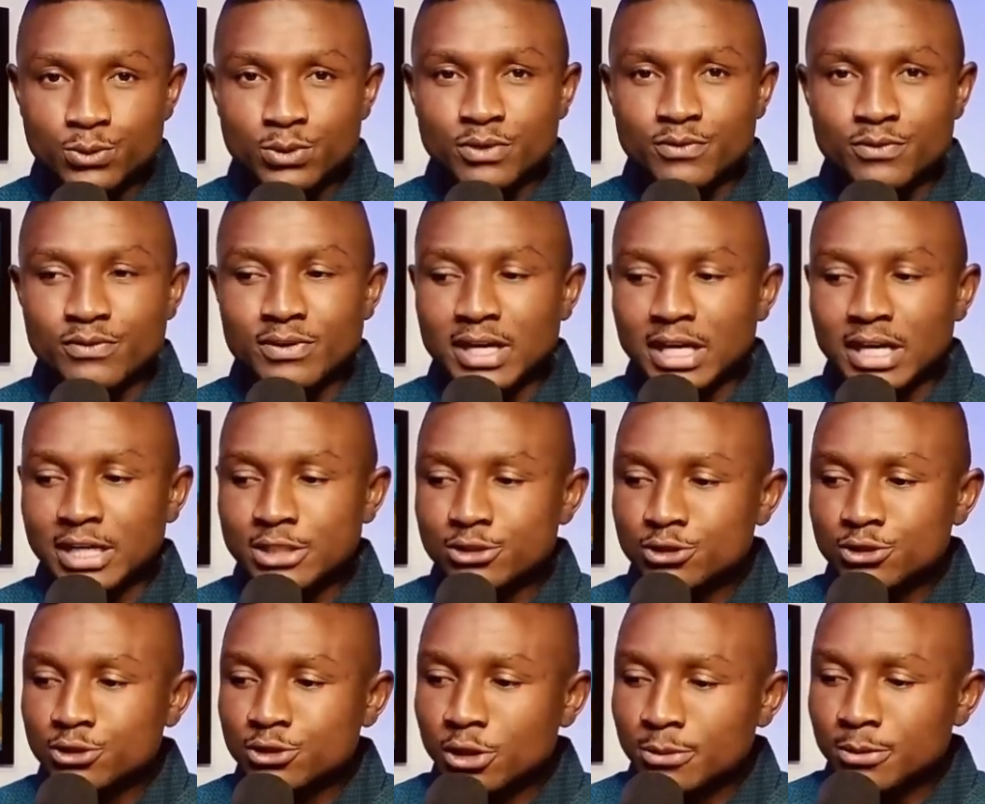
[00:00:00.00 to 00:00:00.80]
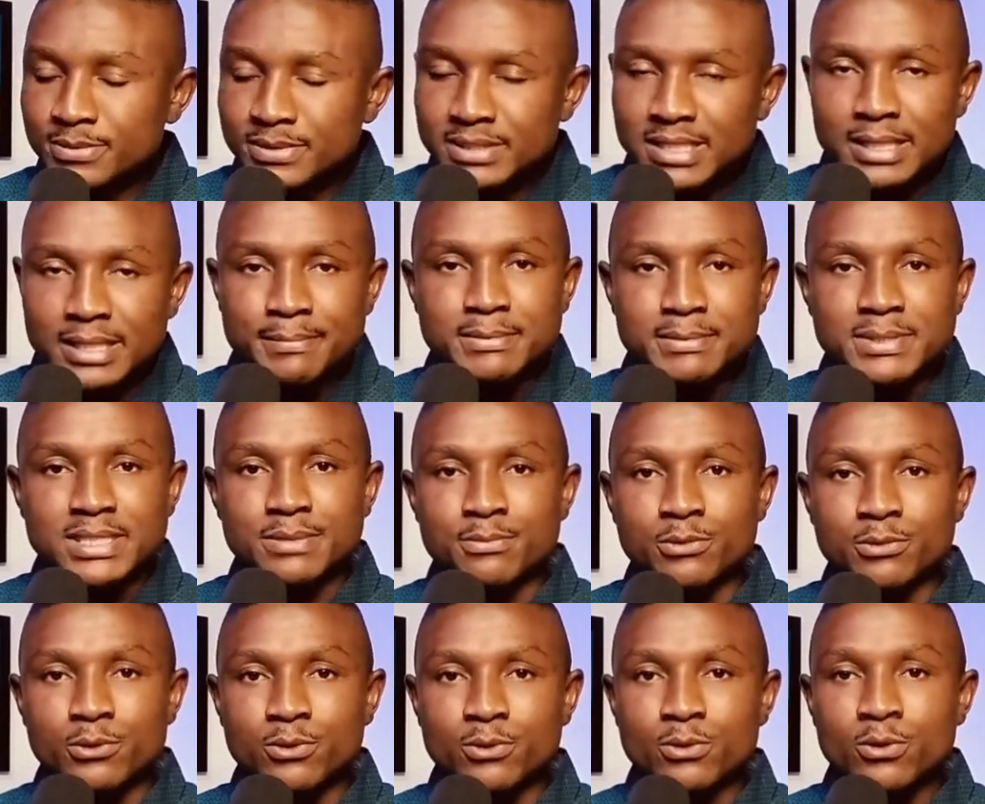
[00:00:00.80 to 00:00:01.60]
If you are
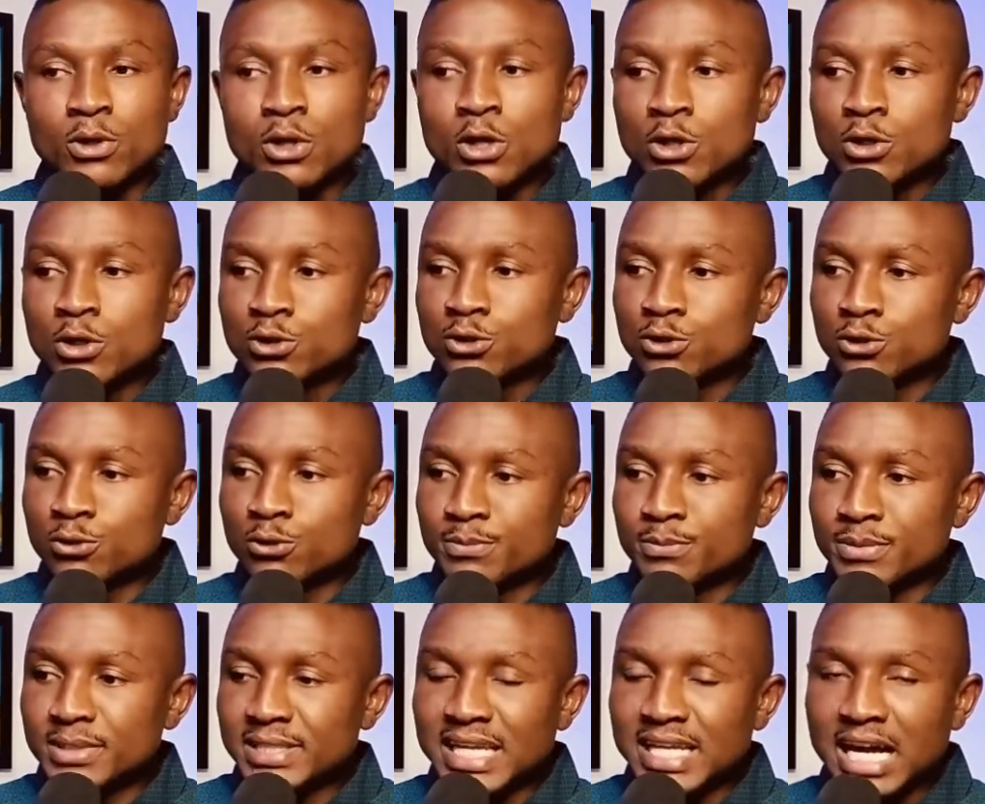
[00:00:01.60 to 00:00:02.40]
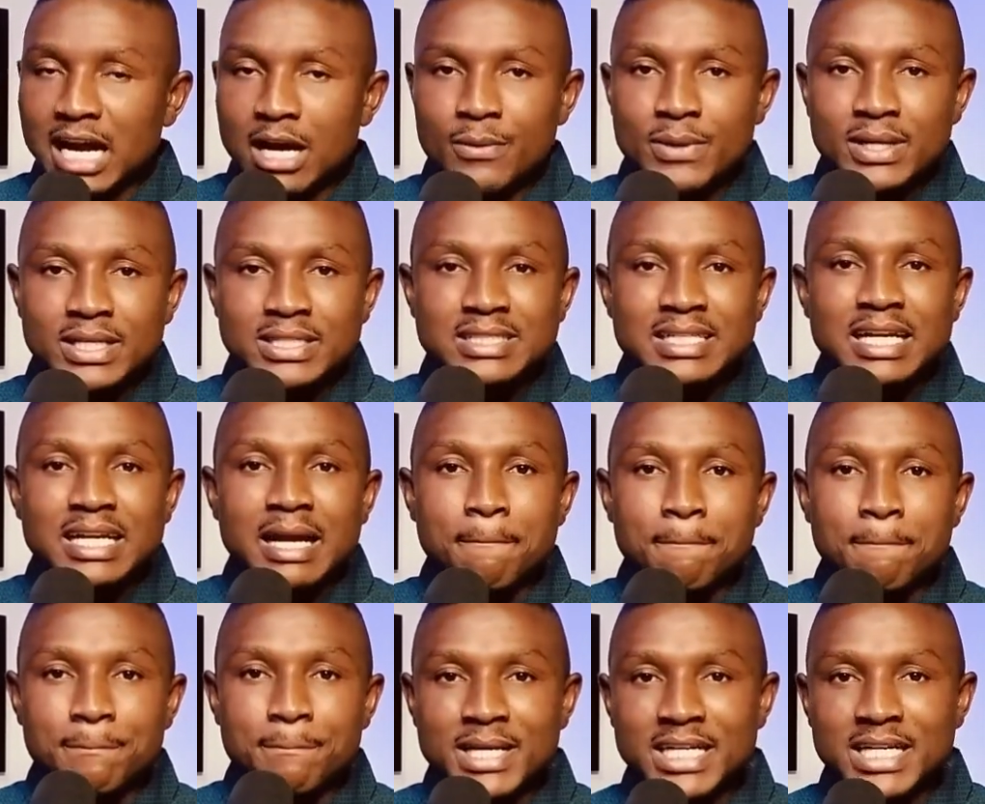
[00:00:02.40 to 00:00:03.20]
susceptible to be directed
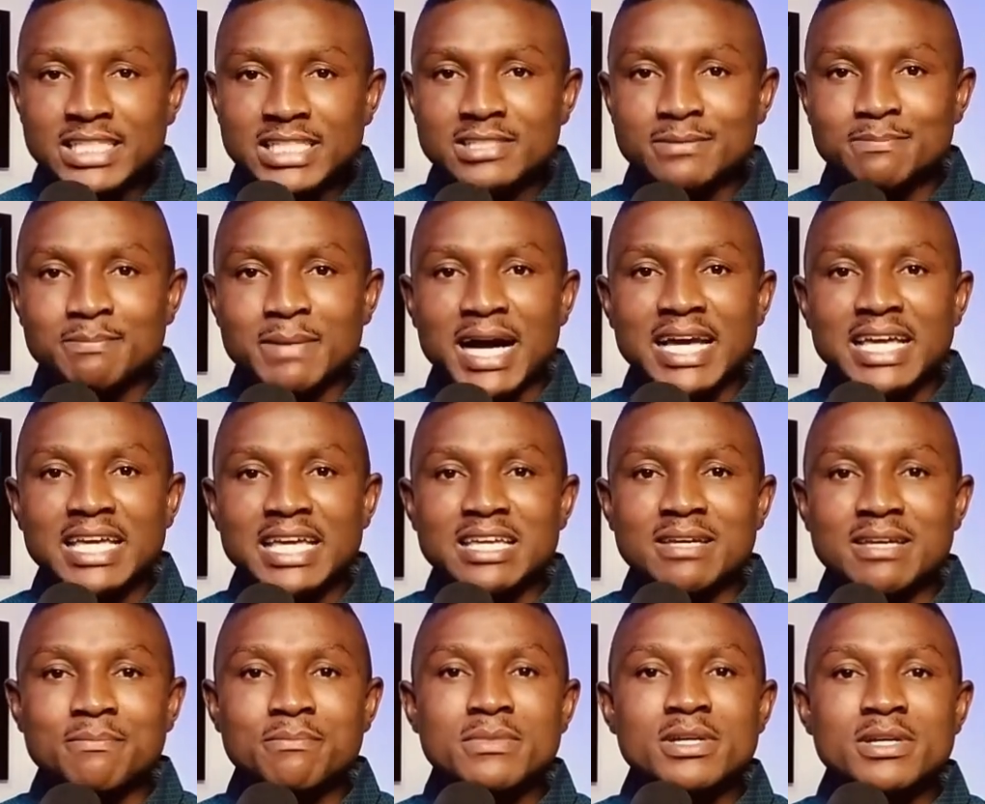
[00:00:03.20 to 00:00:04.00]
and bent by him,